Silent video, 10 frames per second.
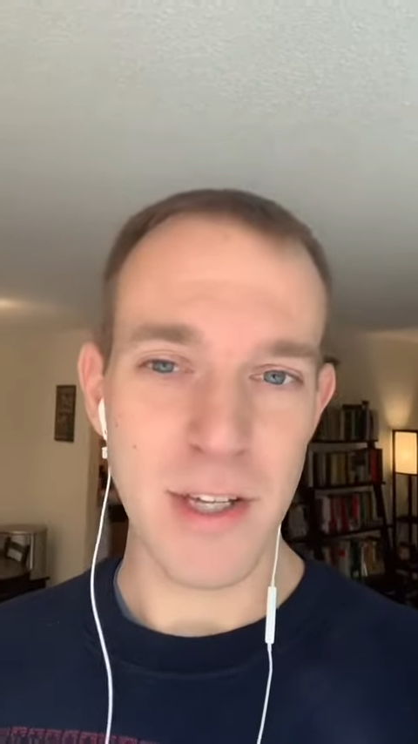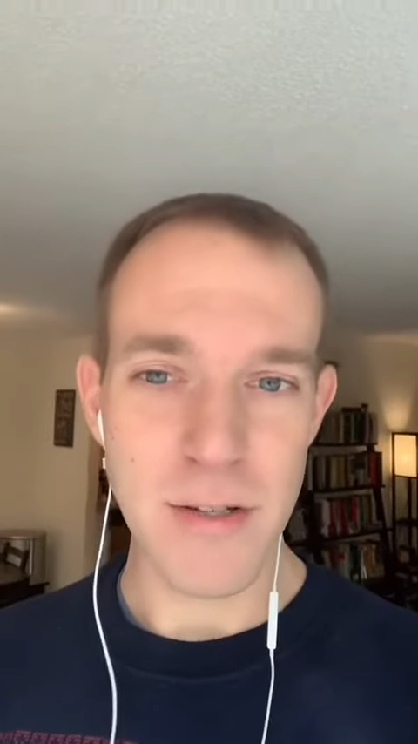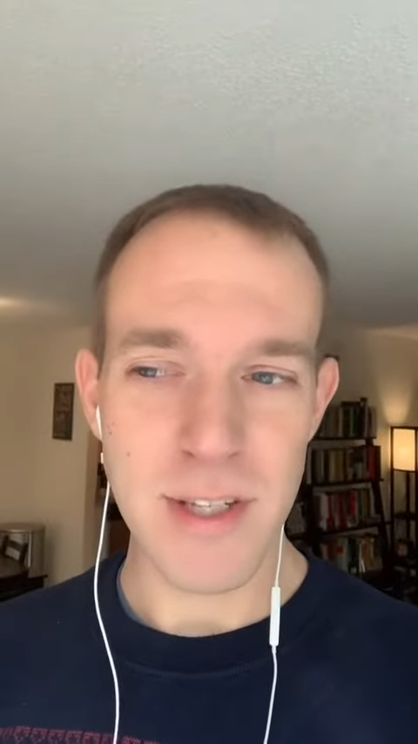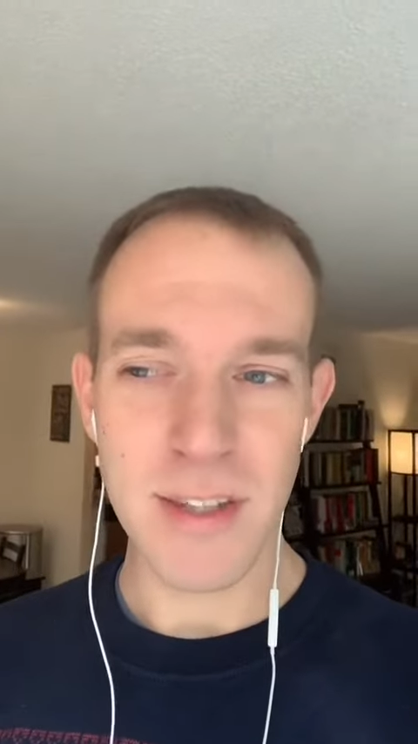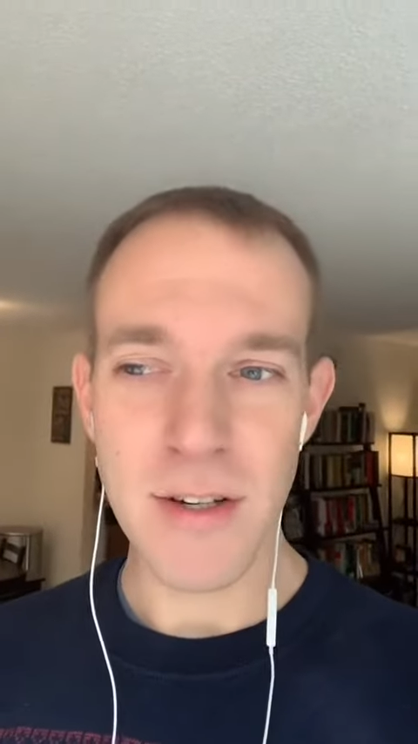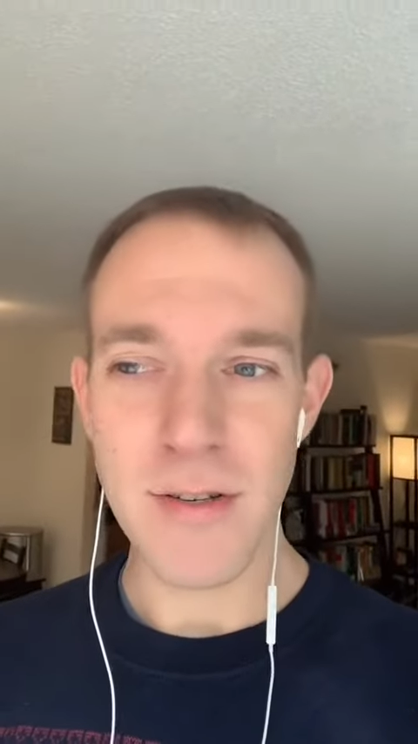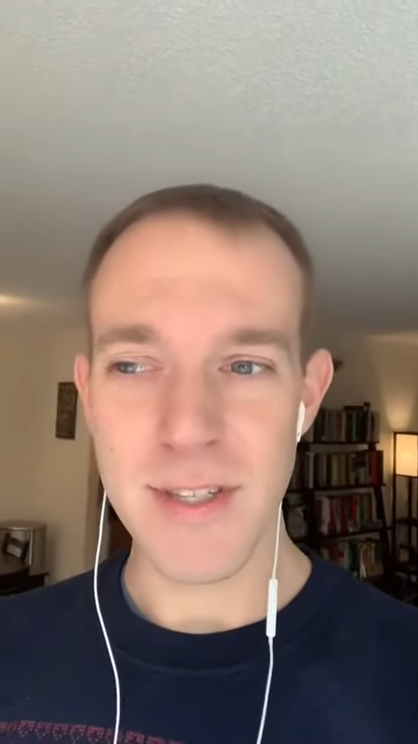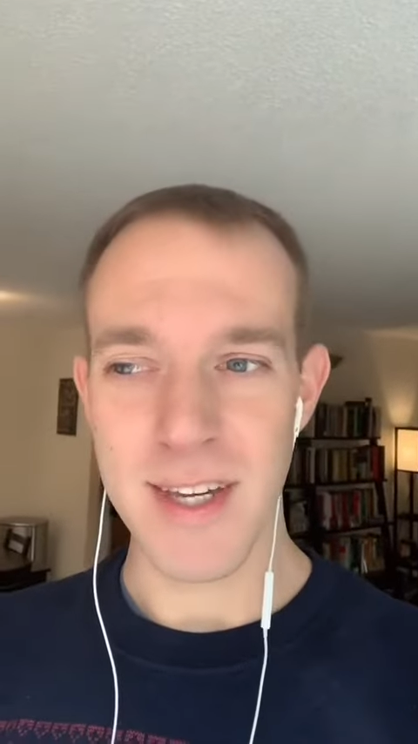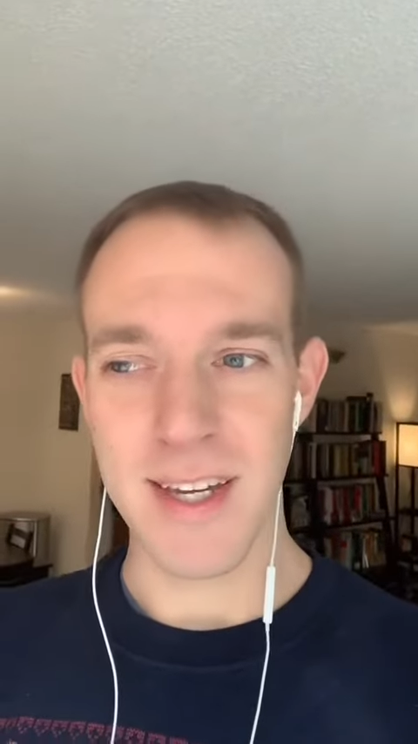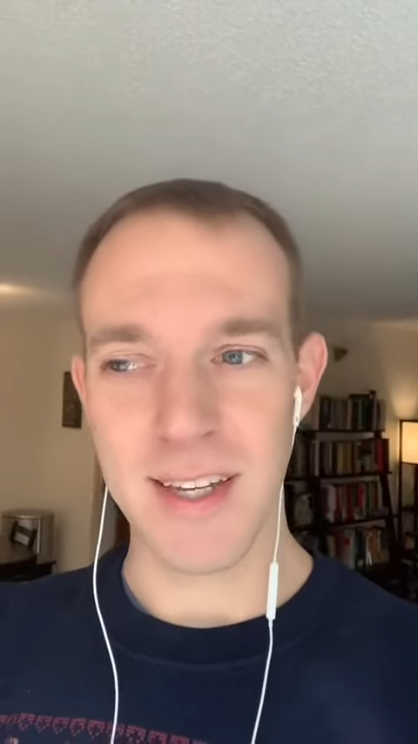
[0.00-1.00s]
using
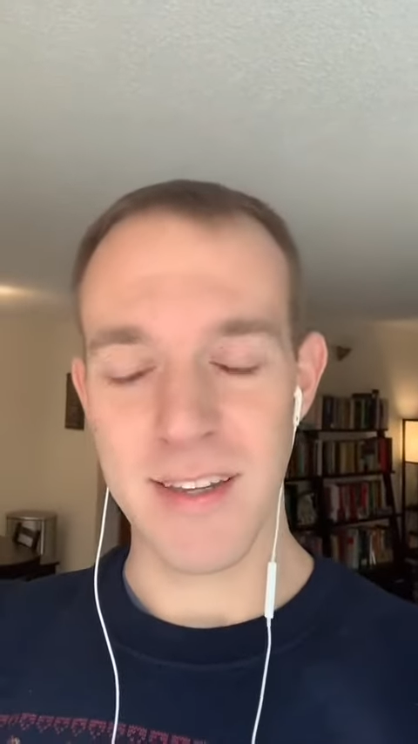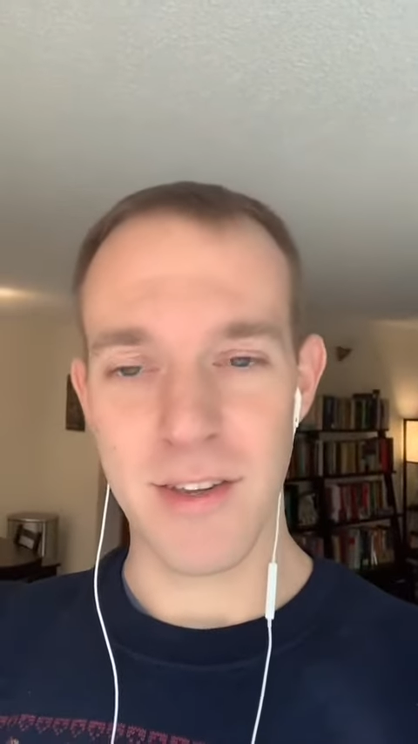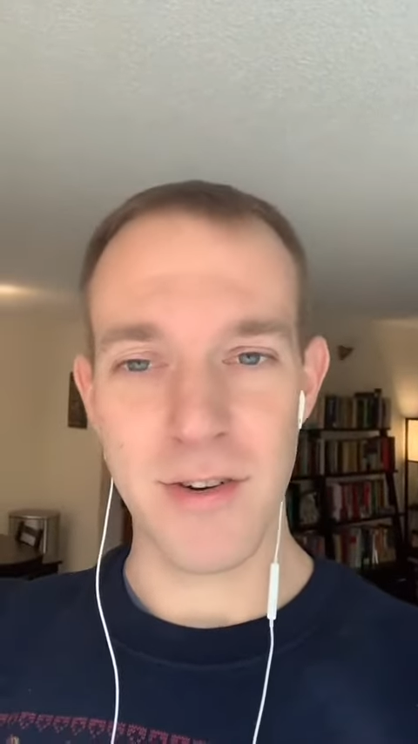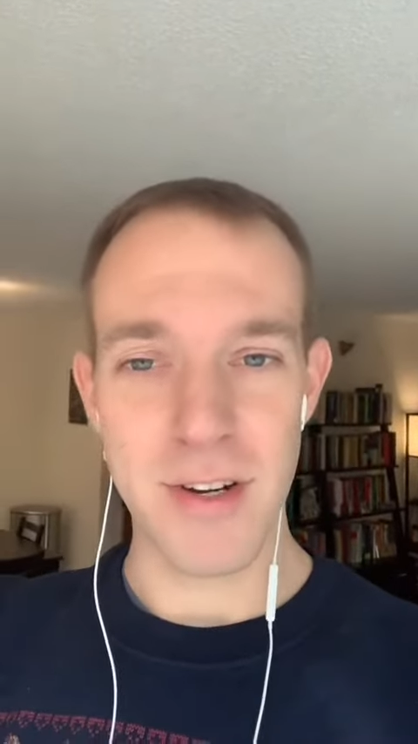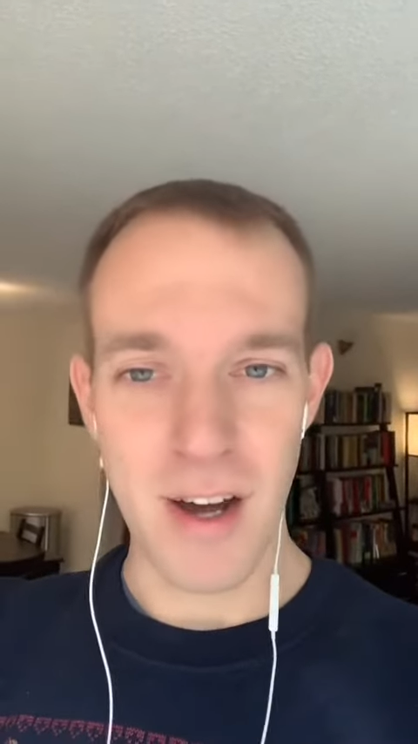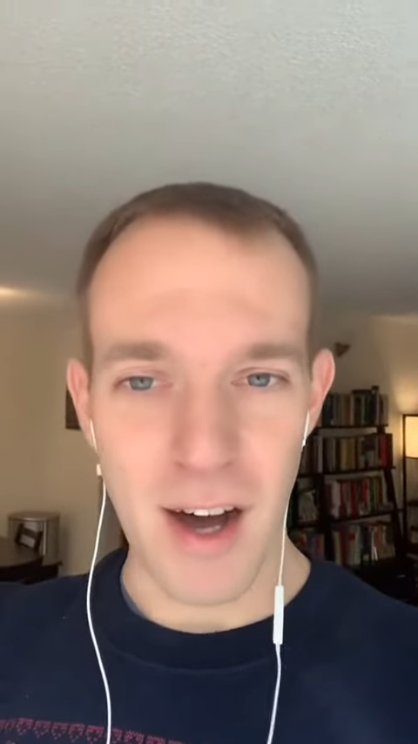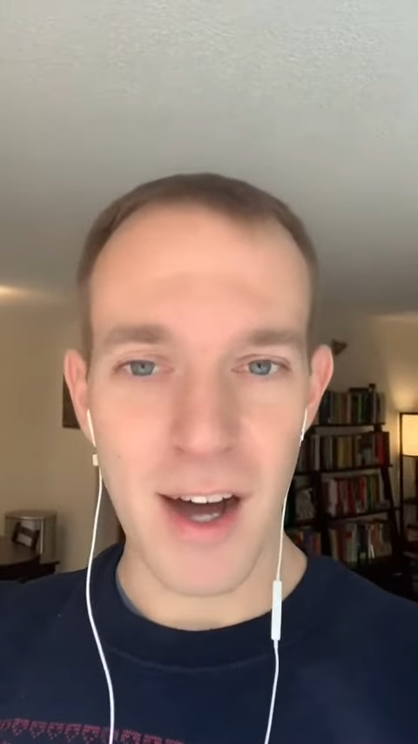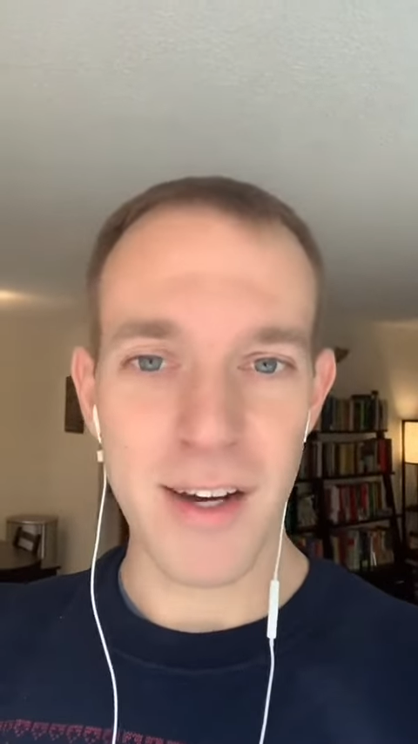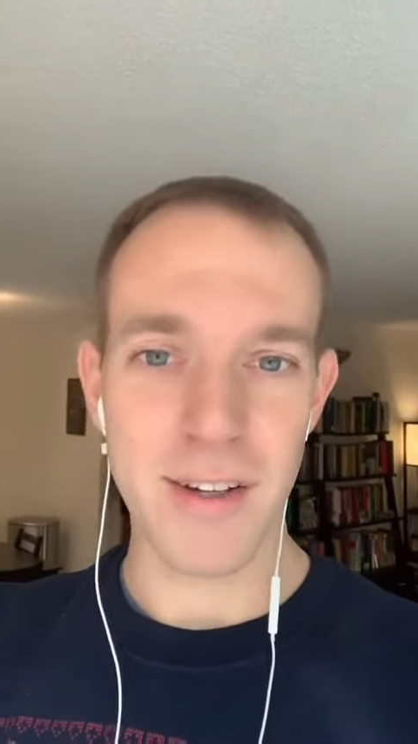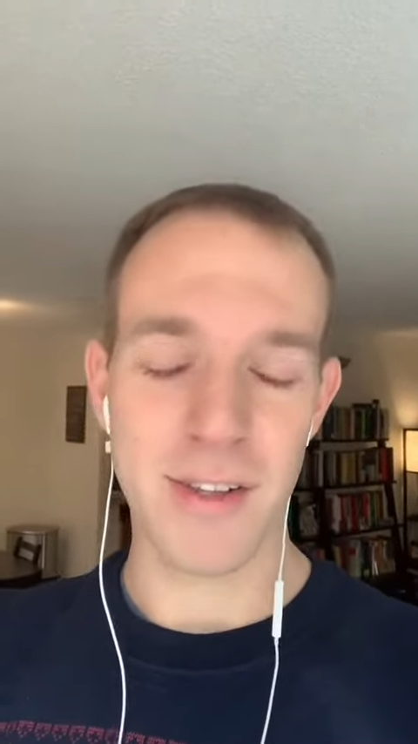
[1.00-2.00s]
those in their
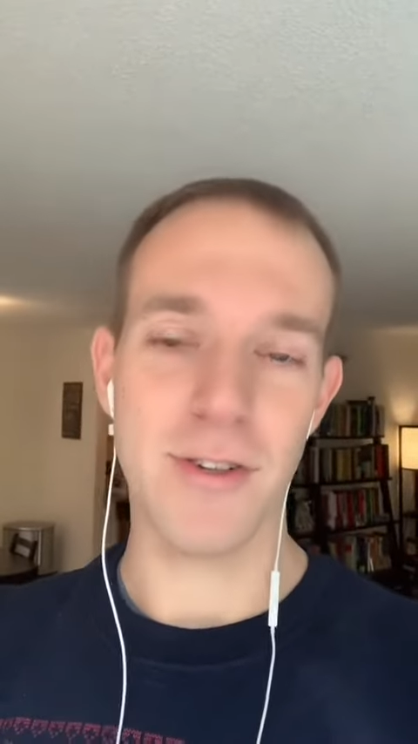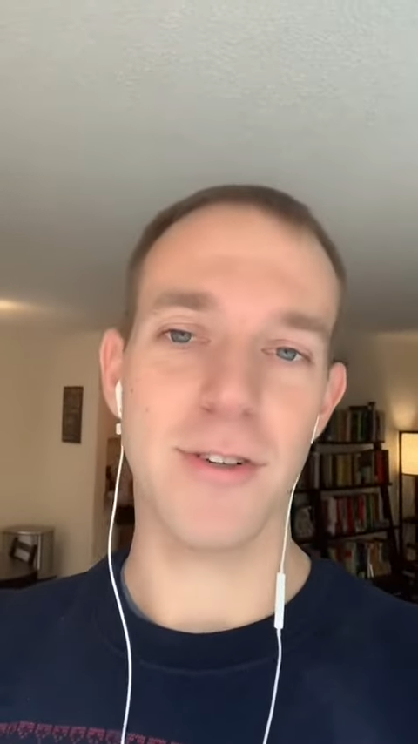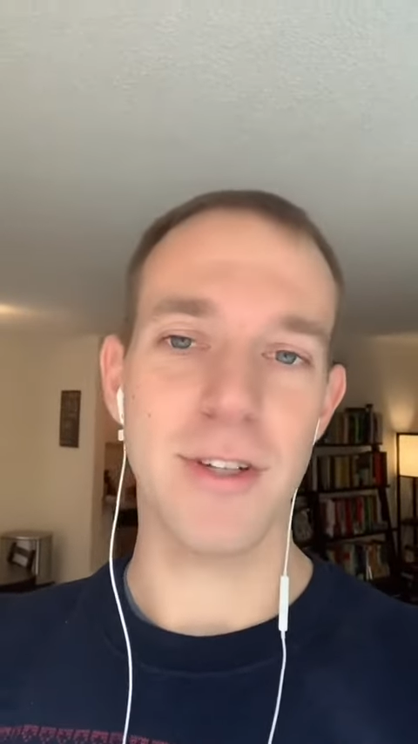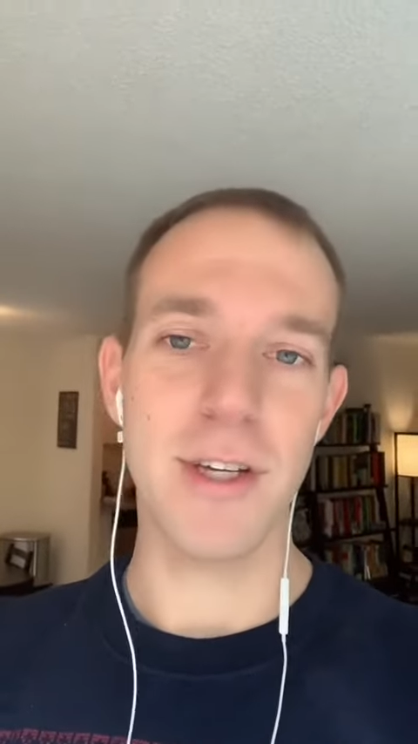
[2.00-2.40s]
non-literal